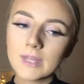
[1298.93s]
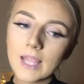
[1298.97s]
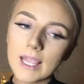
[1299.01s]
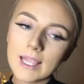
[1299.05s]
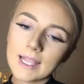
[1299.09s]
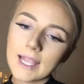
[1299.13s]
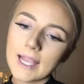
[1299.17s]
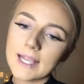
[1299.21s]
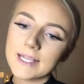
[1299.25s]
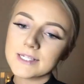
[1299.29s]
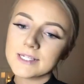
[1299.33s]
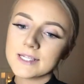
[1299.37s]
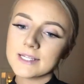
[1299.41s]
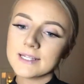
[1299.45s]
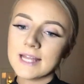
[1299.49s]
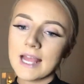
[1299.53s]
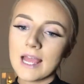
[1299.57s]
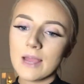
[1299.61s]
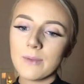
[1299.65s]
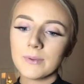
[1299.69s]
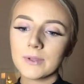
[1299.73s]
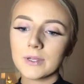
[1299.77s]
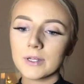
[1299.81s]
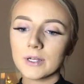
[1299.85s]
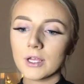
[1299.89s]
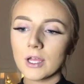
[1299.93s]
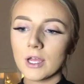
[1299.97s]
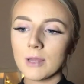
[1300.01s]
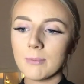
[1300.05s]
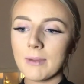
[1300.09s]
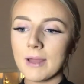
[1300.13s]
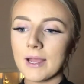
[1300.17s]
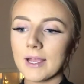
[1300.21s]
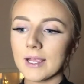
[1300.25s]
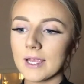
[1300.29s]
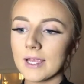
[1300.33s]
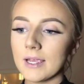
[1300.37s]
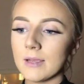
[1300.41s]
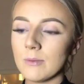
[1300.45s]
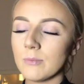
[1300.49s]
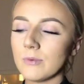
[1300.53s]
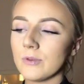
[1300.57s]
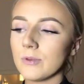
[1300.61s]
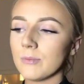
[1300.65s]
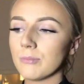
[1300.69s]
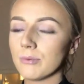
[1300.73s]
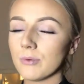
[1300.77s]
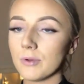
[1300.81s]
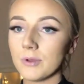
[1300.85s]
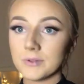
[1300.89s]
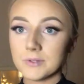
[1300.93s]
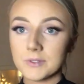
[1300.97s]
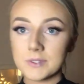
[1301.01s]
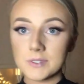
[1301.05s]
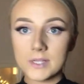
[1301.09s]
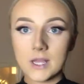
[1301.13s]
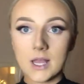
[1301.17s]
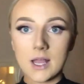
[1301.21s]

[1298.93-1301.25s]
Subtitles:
Okay, so now we're going to go back in with the bronzer.